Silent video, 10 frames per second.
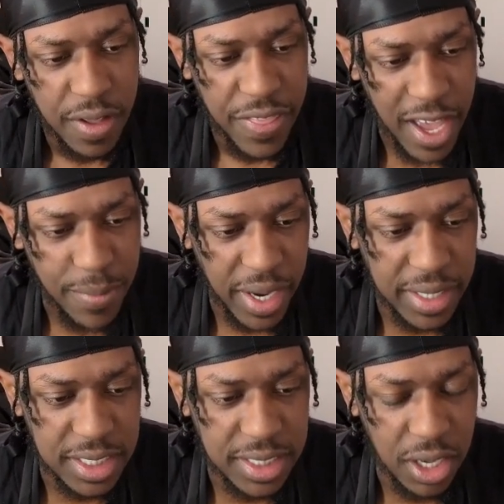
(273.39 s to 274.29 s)
That by
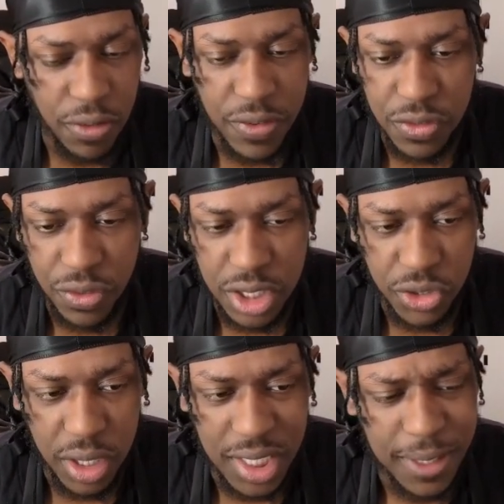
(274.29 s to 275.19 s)
itself is
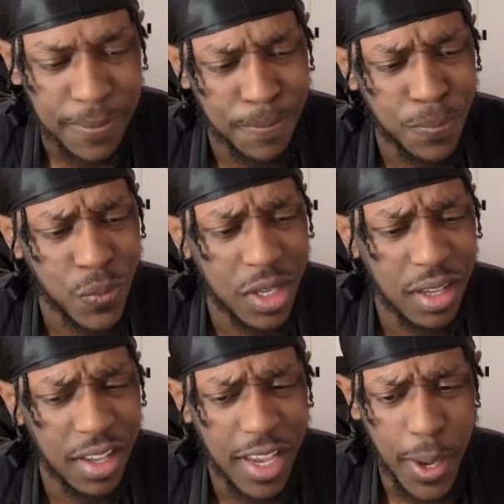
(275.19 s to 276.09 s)
frustrating. And